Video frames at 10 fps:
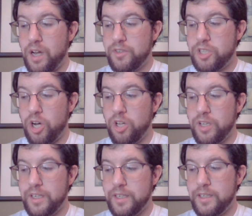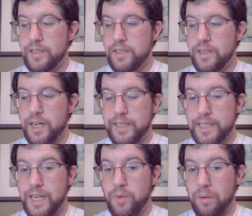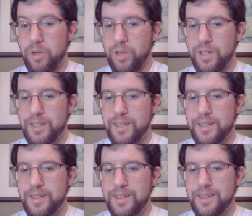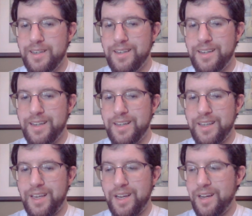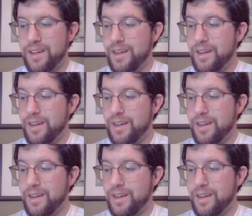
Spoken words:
of Scotland, a key rebel in the